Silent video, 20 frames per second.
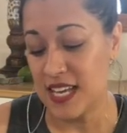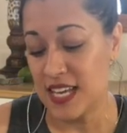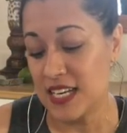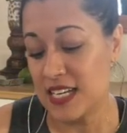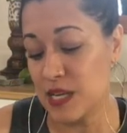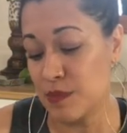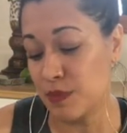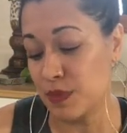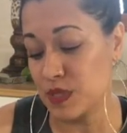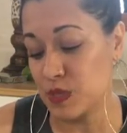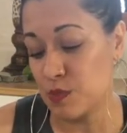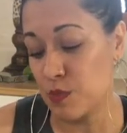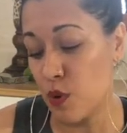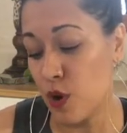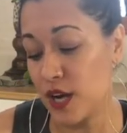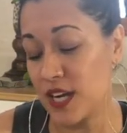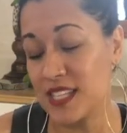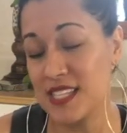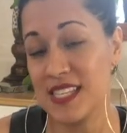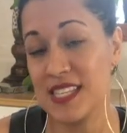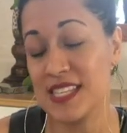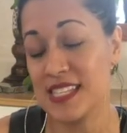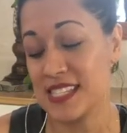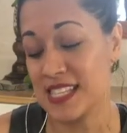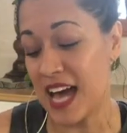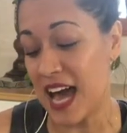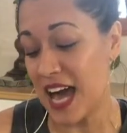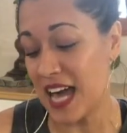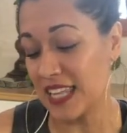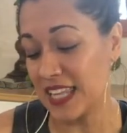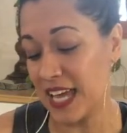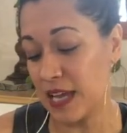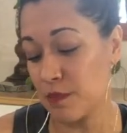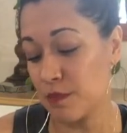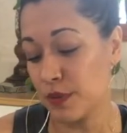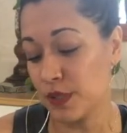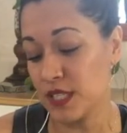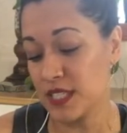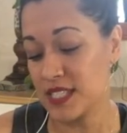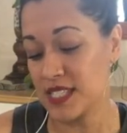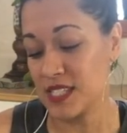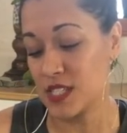nipples pointed to the sky like bullets,